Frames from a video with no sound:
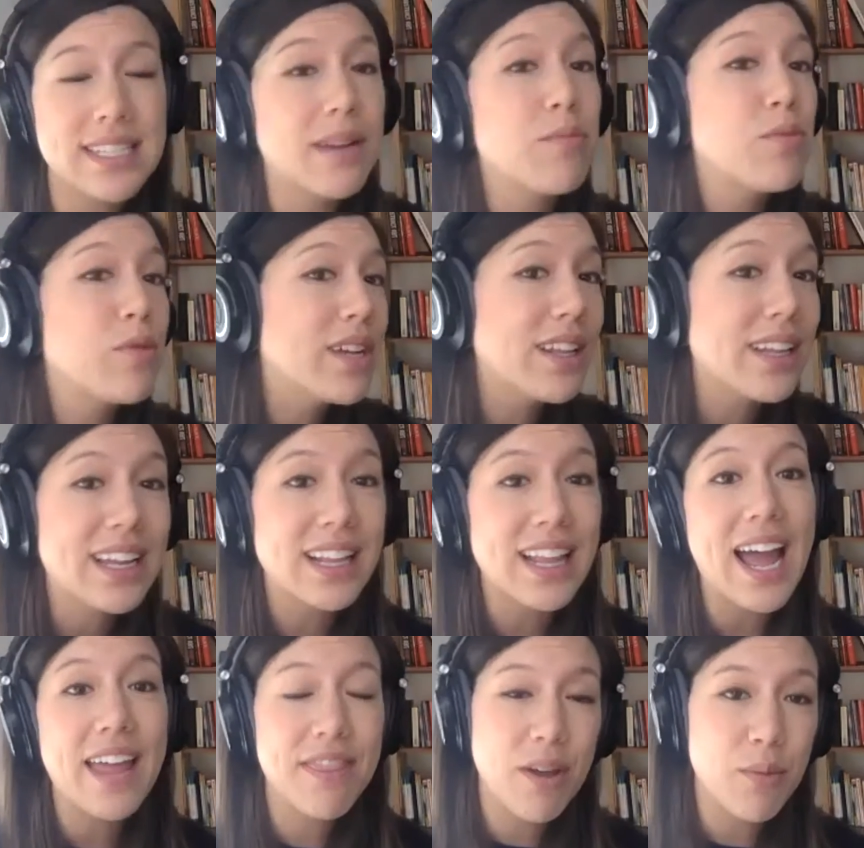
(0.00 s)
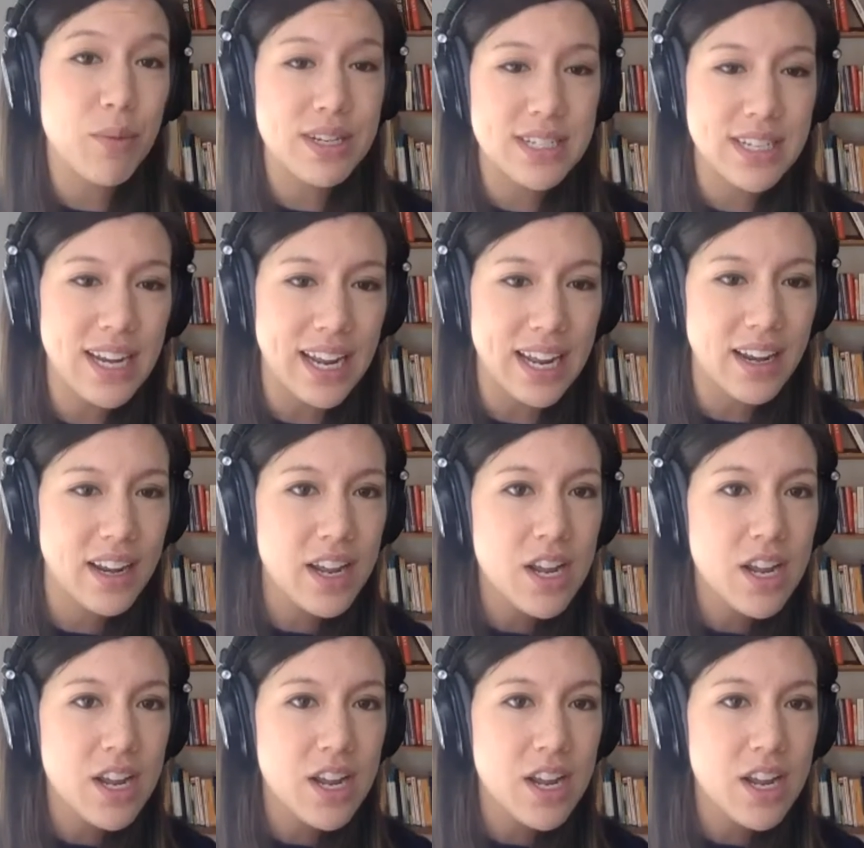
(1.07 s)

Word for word: and I'm really glad that we did it.